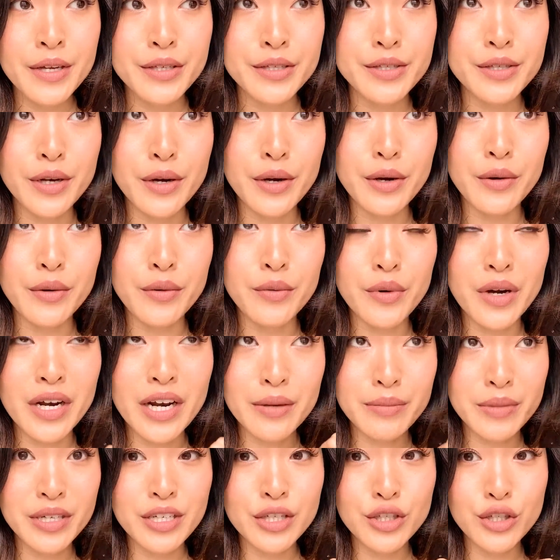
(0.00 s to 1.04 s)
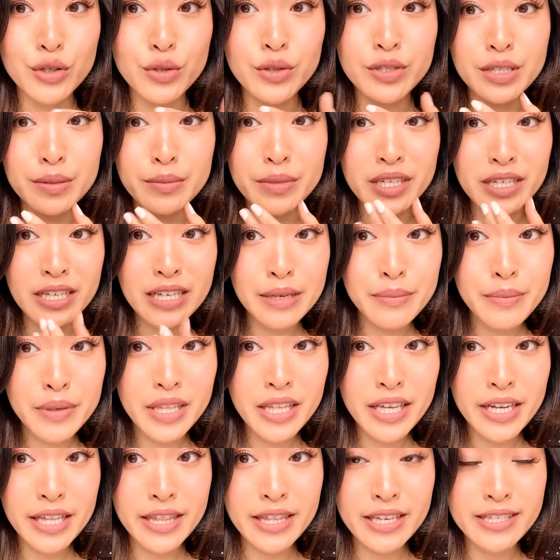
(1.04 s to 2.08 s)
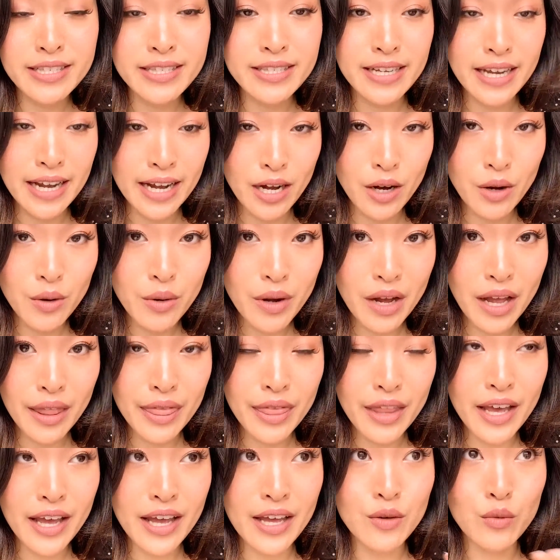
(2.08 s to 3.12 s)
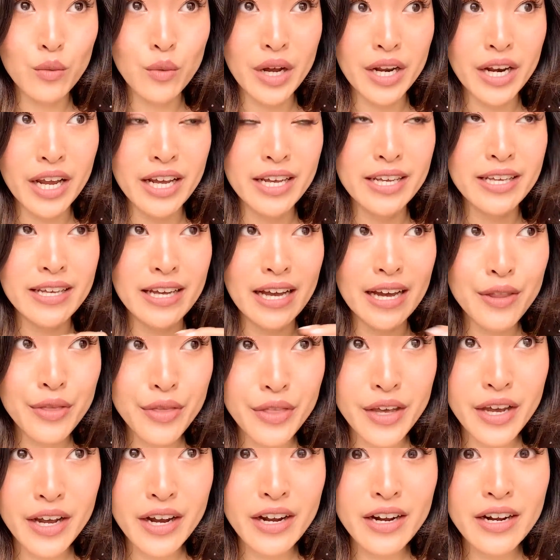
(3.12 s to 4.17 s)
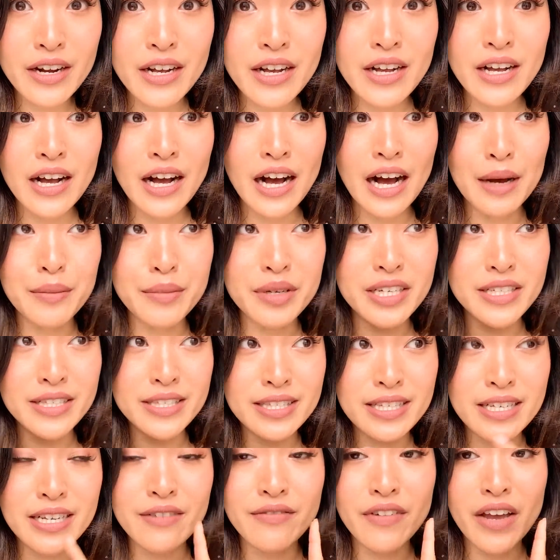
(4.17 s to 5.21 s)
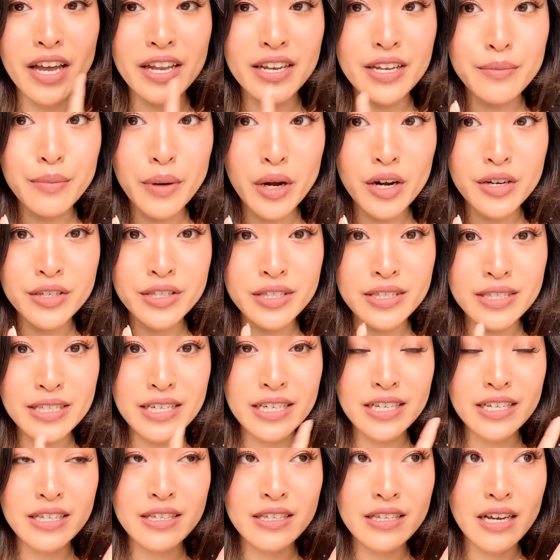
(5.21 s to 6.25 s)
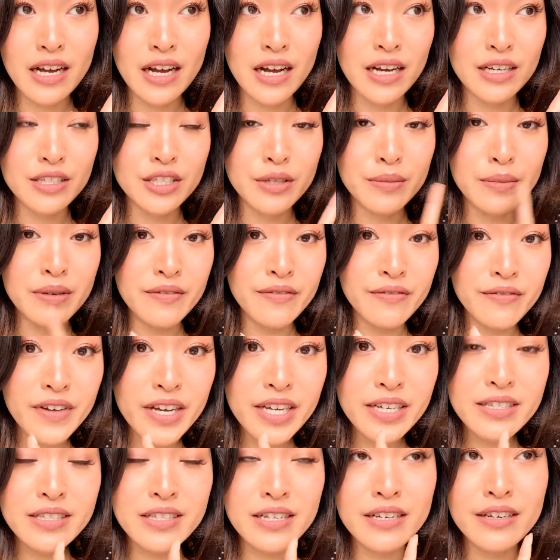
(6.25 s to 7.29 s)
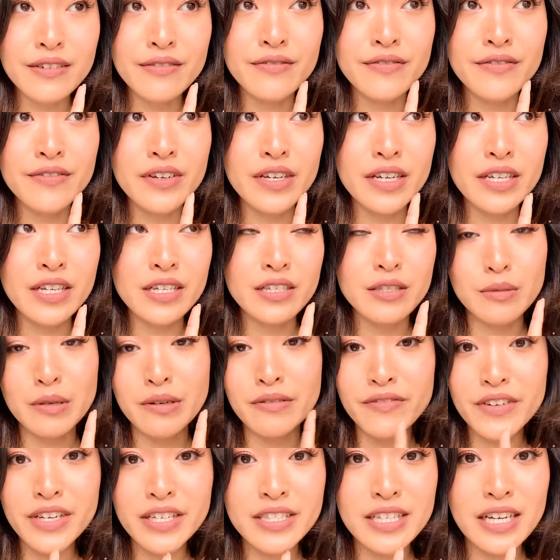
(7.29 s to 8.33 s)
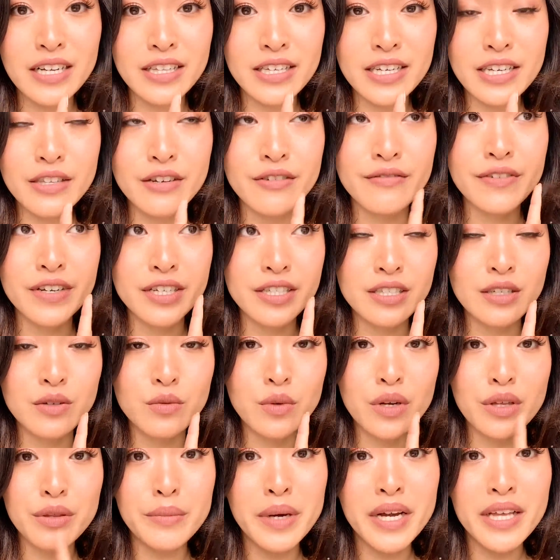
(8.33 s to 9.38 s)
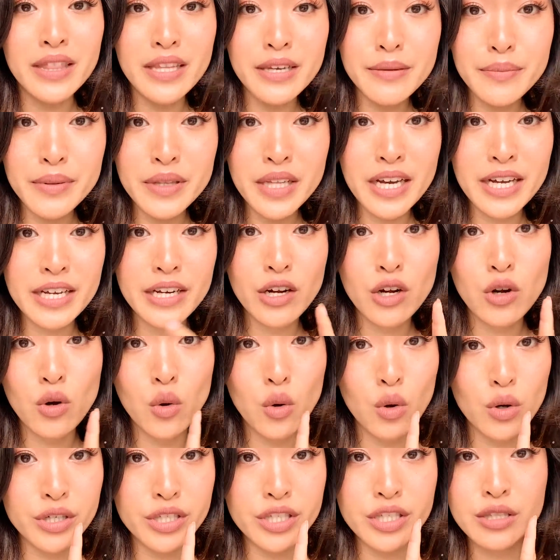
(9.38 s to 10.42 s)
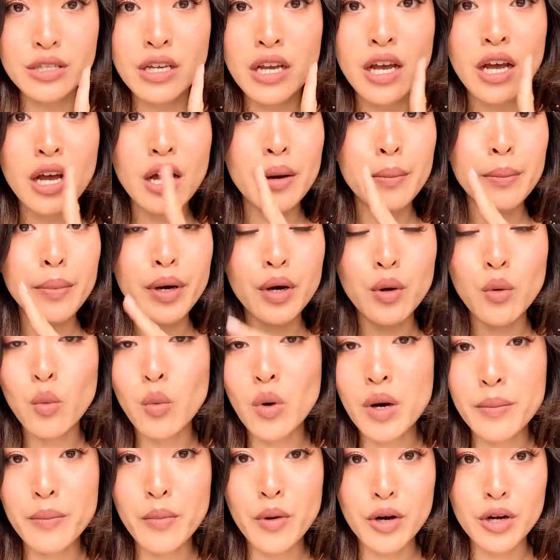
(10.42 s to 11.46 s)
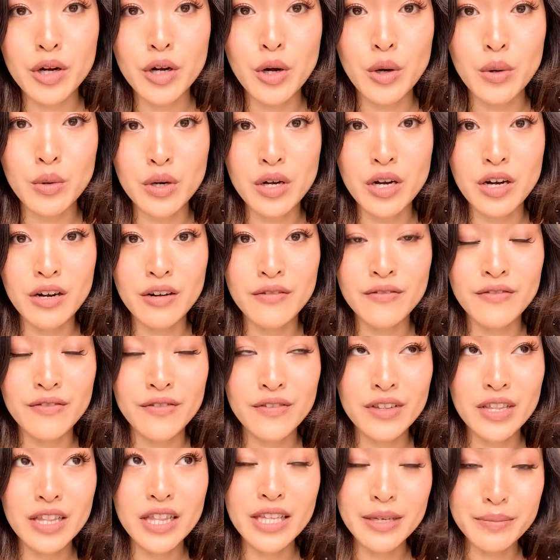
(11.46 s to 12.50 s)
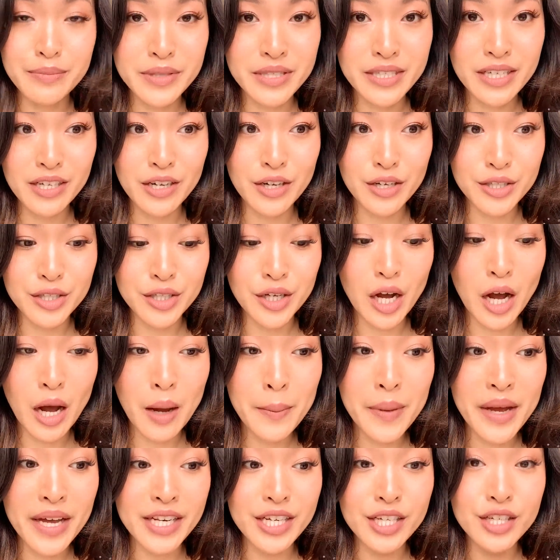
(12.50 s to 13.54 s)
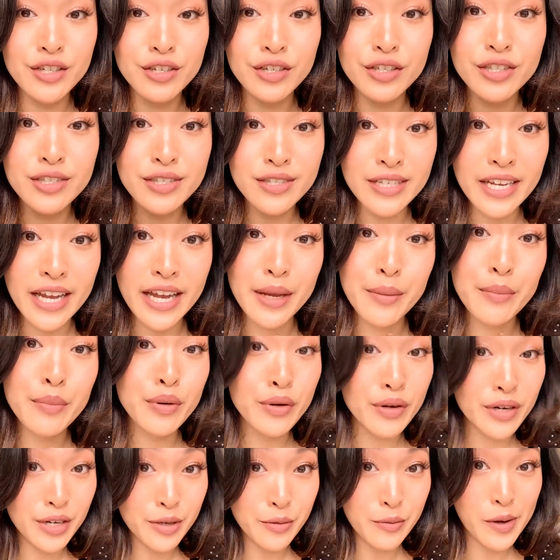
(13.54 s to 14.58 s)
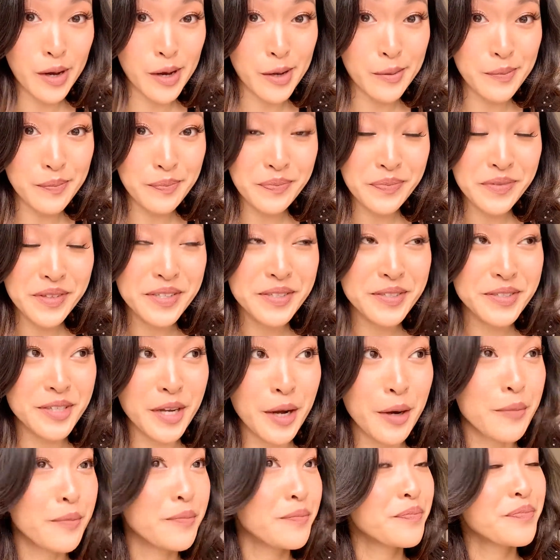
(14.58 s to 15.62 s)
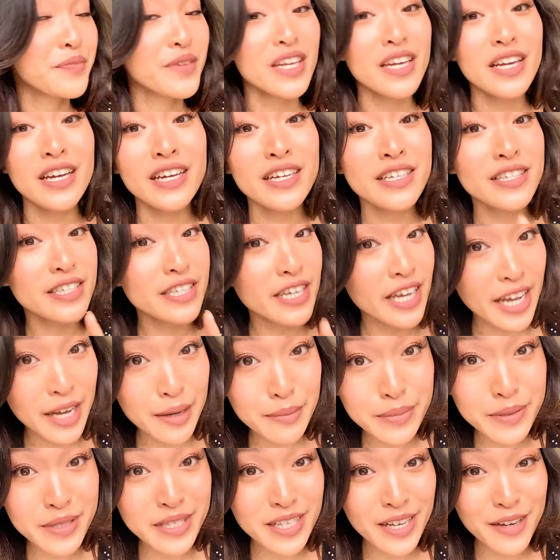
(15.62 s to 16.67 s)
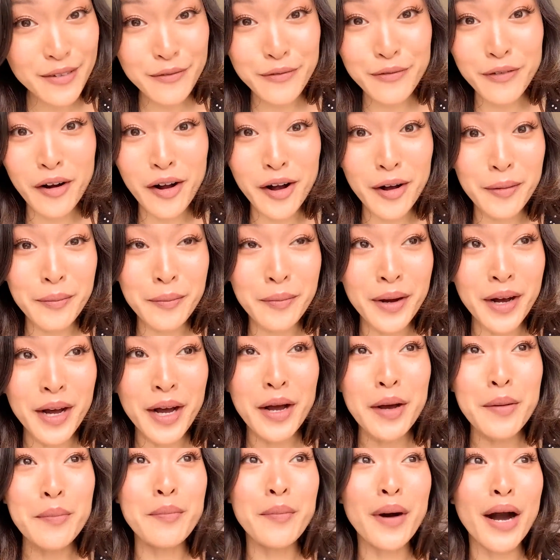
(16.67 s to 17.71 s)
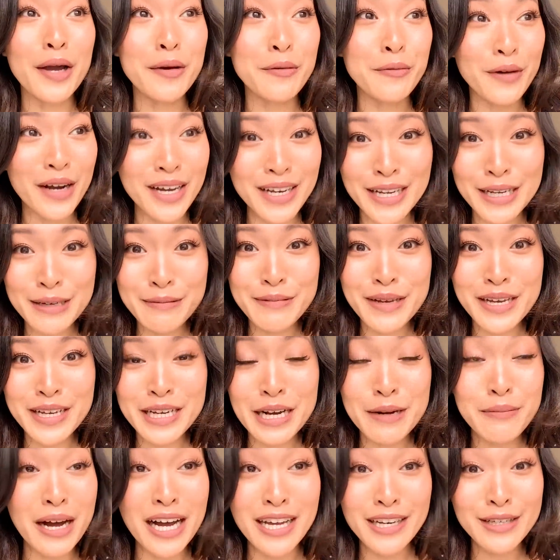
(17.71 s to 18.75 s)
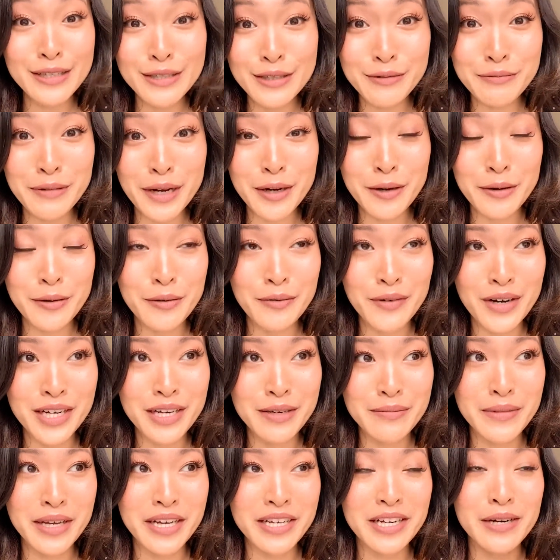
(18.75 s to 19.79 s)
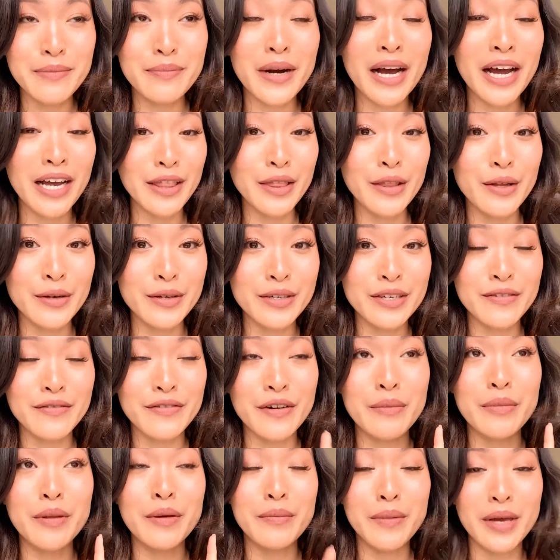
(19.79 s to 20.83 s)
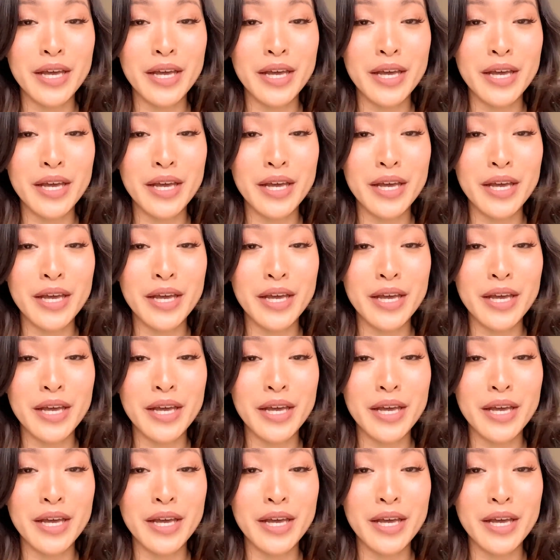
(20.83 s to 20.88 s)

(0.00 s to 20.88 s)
So what I'm gonna do is I'm gonna keep it like this now, and then when I get there, I'm gonna see if any parts need to be fixed. If it needs to be fixed, I'll either fix it with my lip liner or just put one more coat of lipstick on top, and it should stay pretty well. So tips from my wedding makeup. I didn't do my own wedding makeup, but I learned it from the